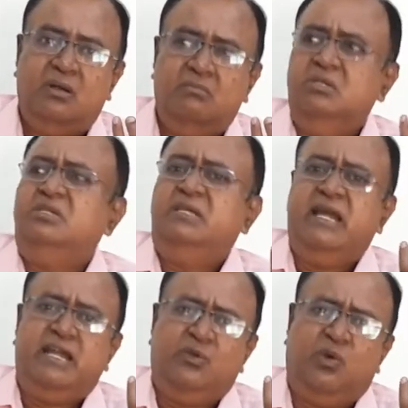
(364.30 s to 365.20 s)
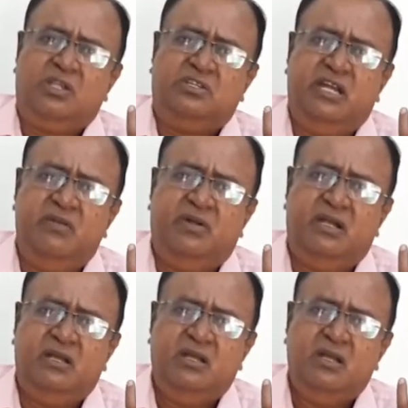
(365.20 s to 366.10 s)
mistake it was
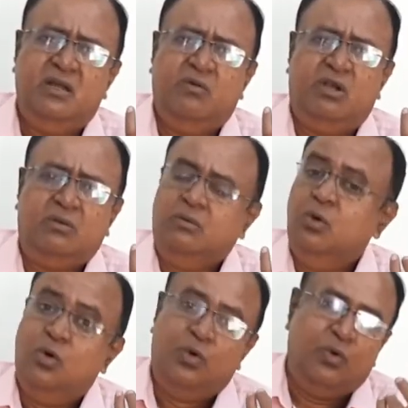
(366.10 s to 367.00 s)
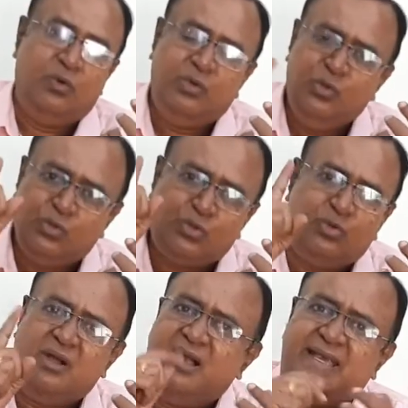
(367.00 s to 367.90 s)
delivered, what? No, you
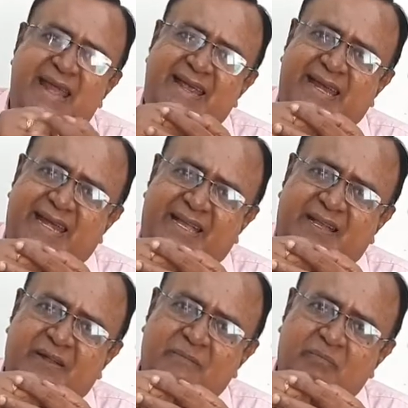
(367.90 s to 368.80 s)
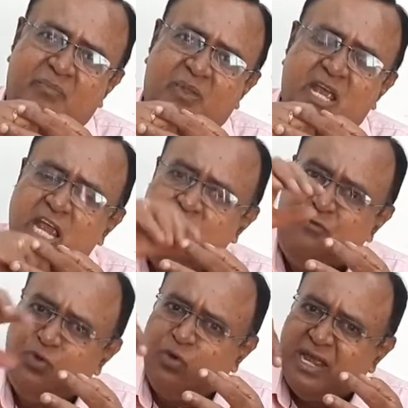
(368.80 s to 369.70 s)
should not take it. If
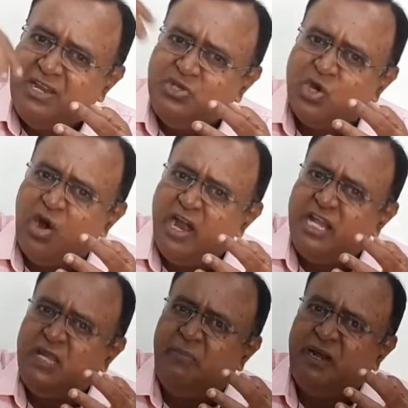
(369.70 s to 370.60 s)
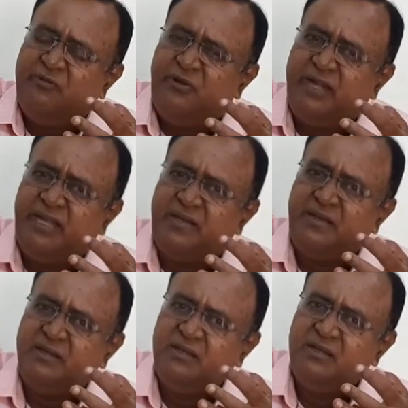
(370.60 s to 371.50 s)
you enjoyed the
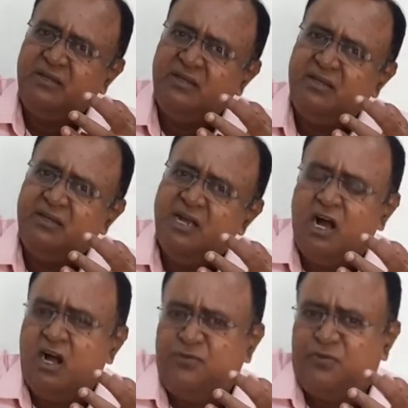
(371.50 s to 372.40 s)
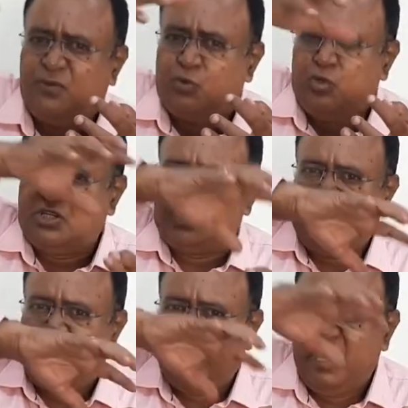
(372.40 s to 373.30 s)
benefit of goods
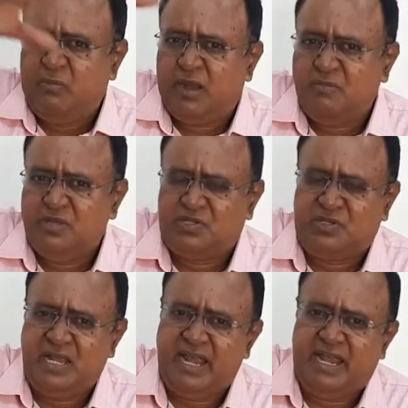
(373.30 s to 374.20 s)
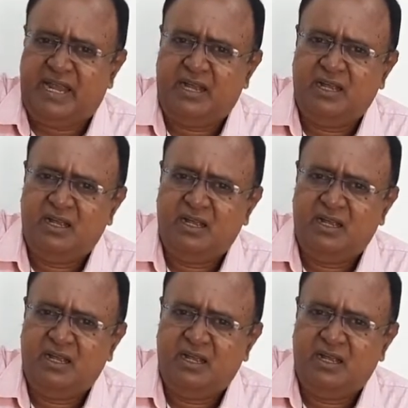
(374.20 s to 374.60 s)
supplied by mistake,